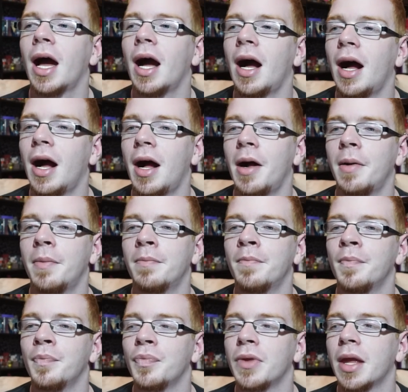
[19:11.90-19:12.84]

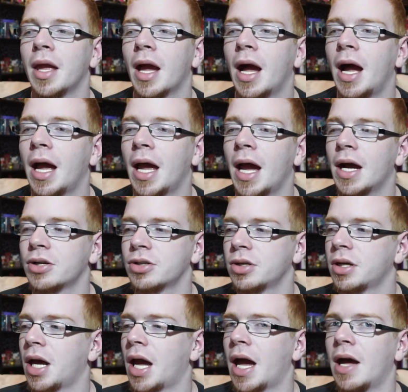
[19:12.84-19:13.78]
Um, I
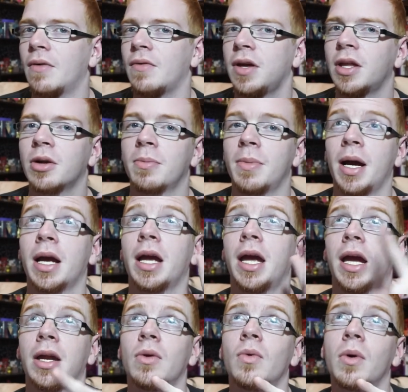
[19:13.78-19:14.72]
actually have either my
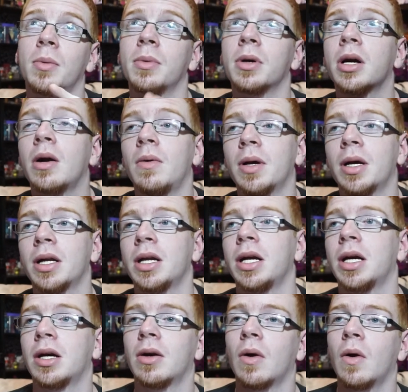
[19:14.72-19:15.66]
candle warmer going in
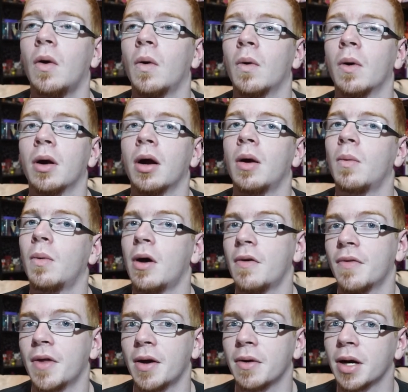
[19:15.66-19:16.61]
here or a
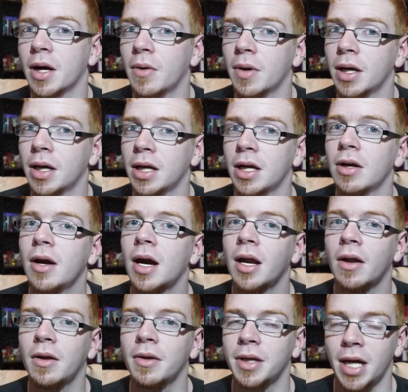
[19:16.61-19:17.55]
wallflower going in here
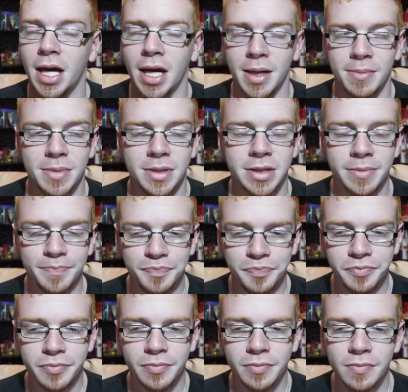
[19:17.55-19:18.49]
at all times.
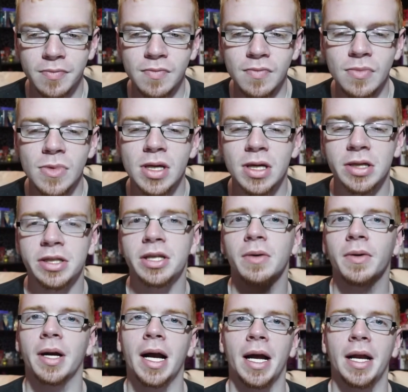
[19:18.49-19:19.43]

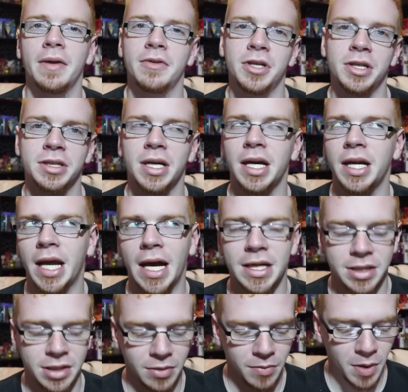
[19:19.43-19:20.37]
So it kind of just, it
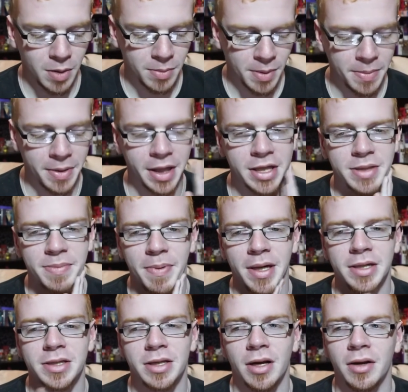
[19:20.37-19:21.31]
has an aroma, but it's
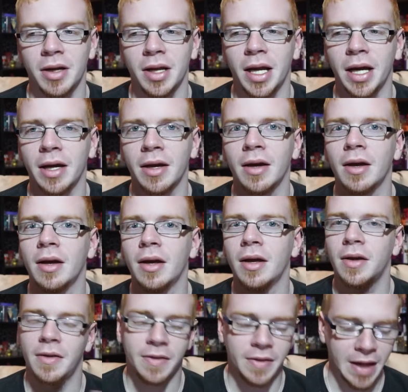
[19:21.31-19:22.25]
based on like
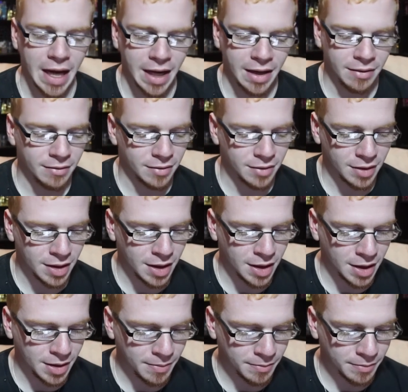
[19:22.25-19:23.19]
that
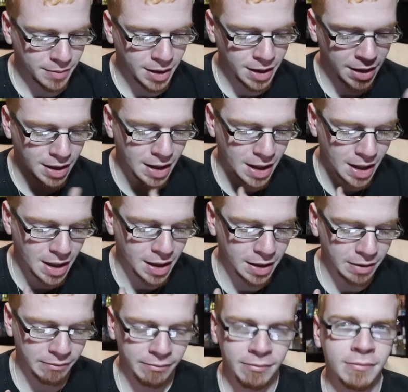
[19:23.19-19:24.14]
um, and
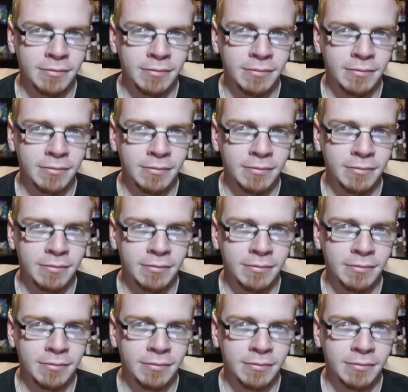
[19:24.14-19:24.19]
not